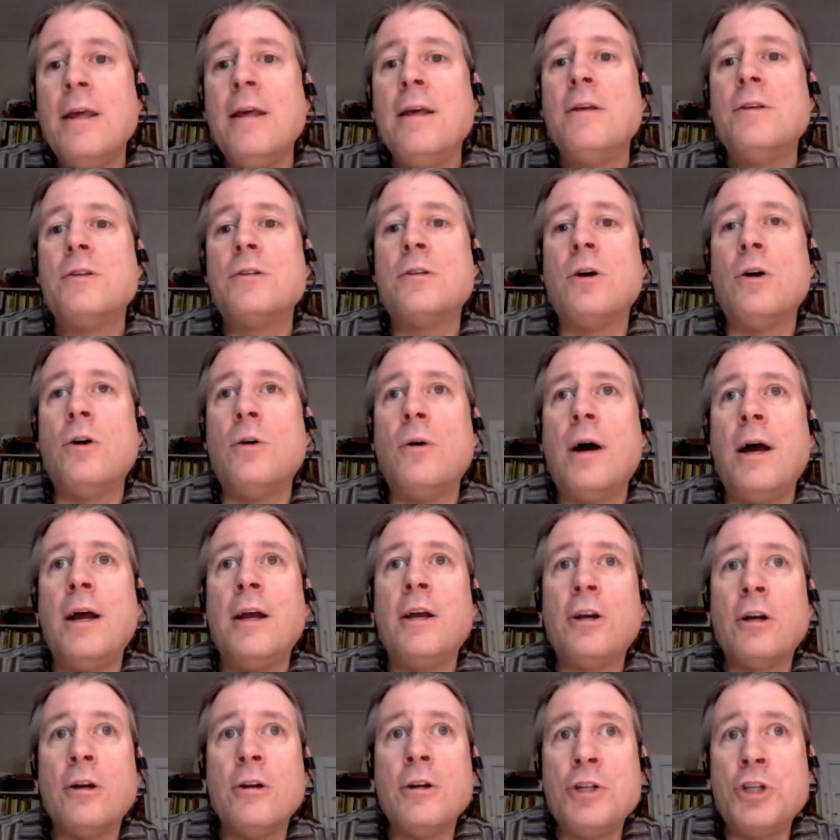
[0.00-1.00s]
So I
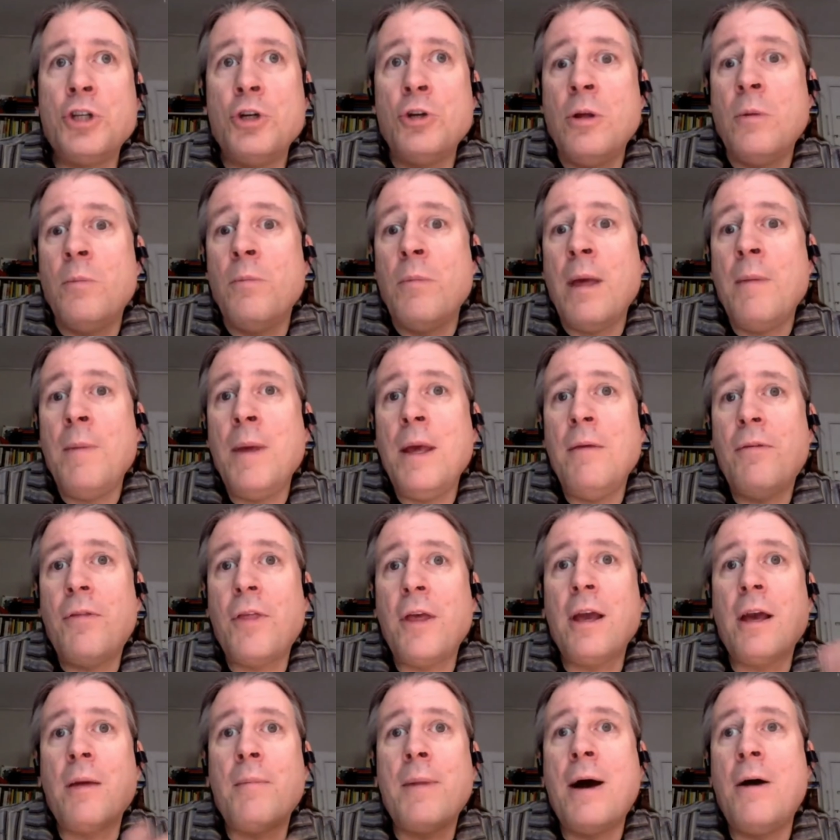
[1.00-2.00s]
encourage you to maybe
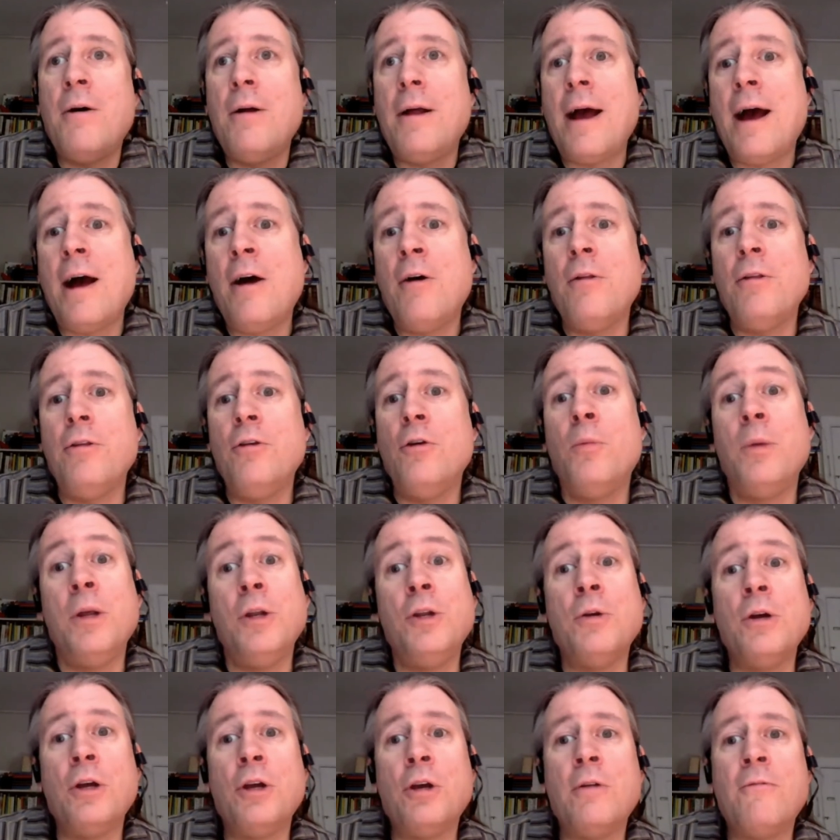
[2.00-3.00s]
think about how you'll be
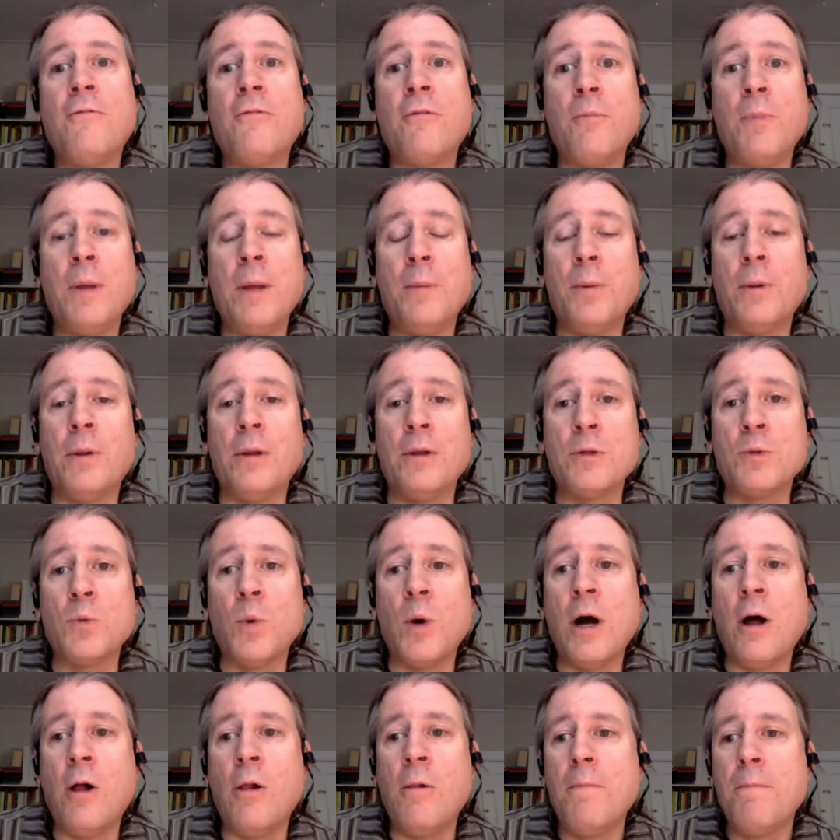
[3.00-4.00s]
doing good for people as
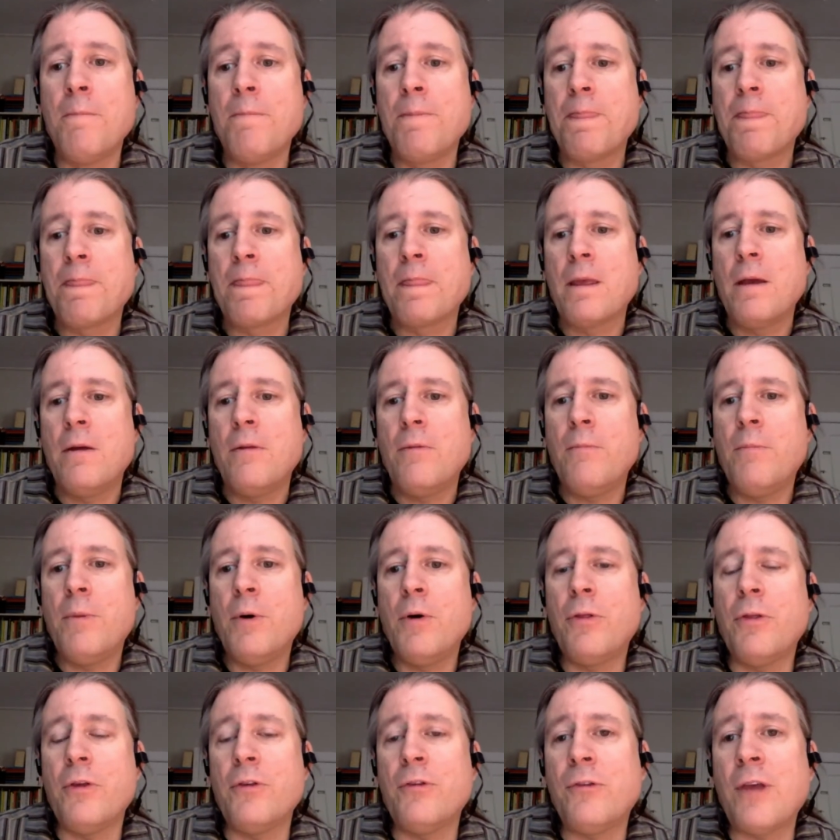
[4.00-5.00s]
well,
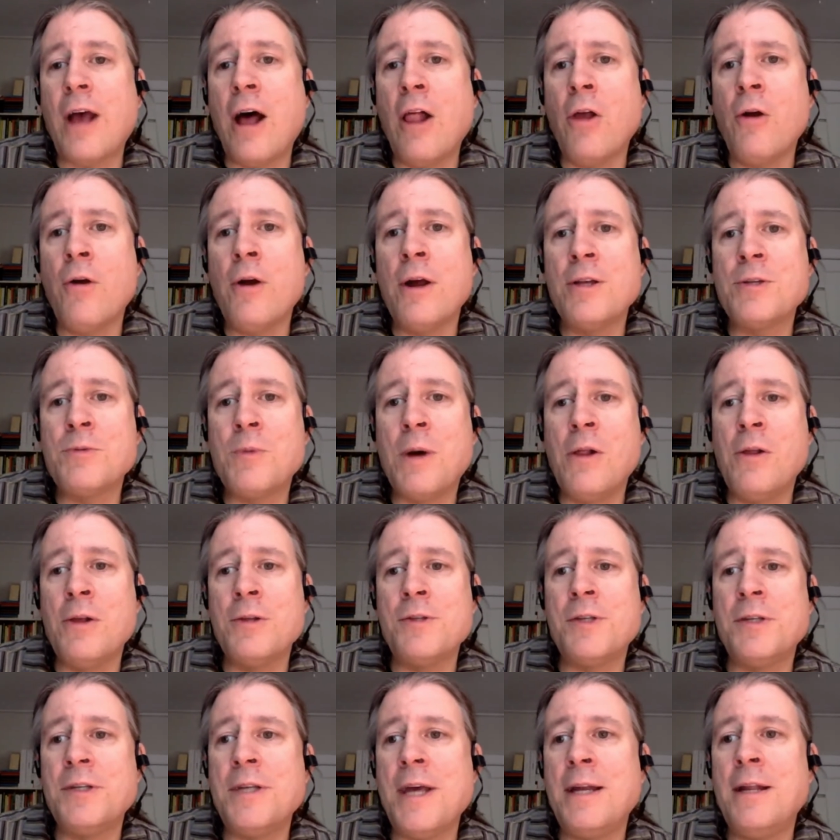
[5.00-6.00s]
both the seller as well as
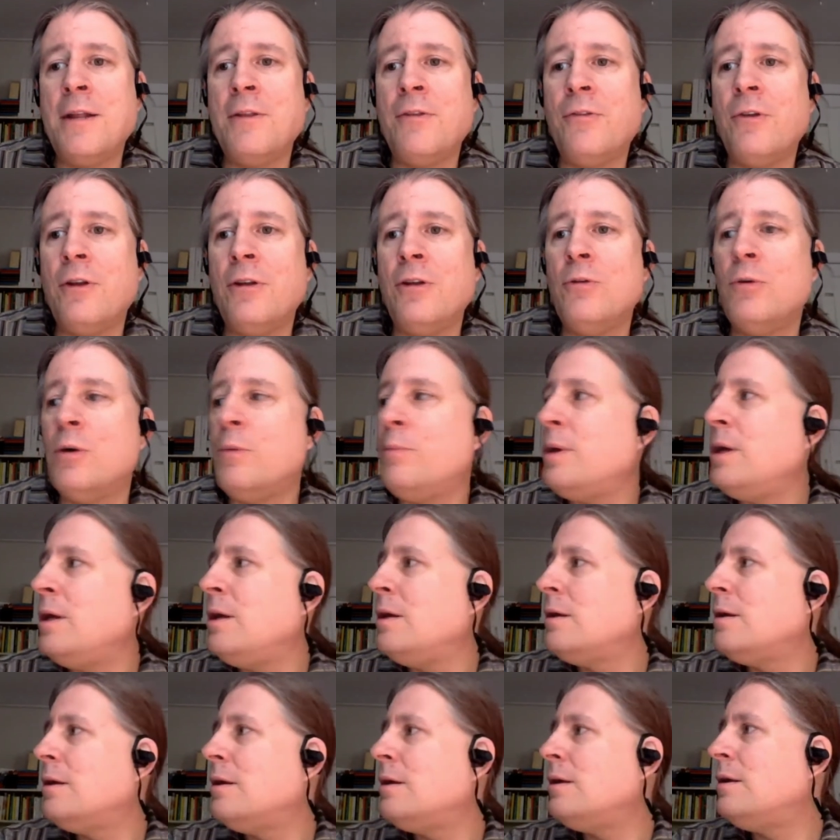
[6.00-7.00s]
the tenants that you would be
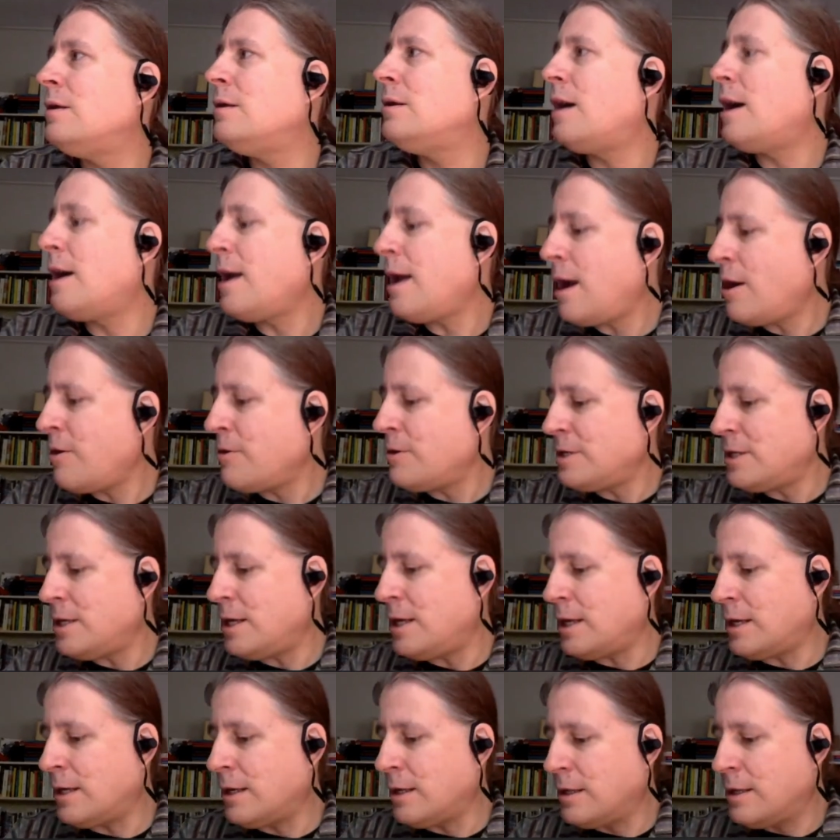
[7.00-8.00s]

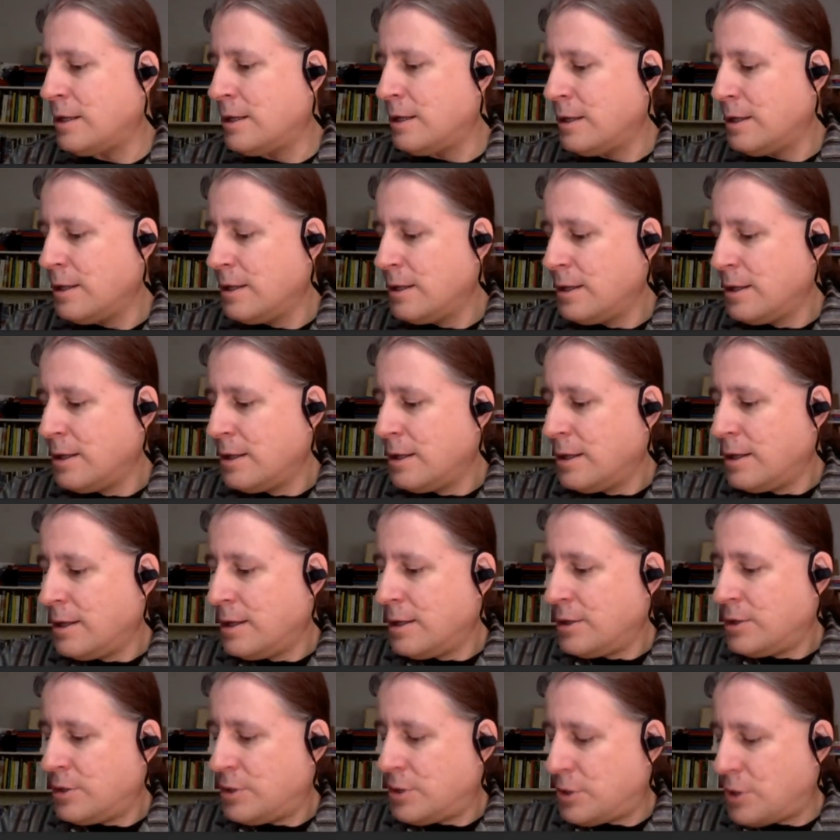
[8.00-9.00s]
inheriting.
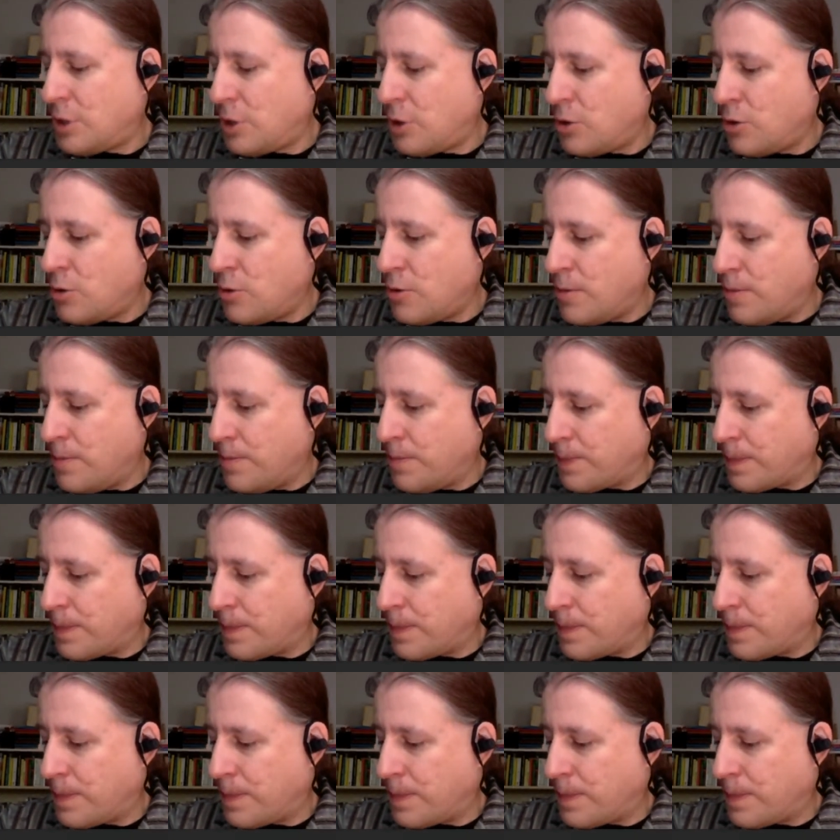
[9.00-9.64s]
So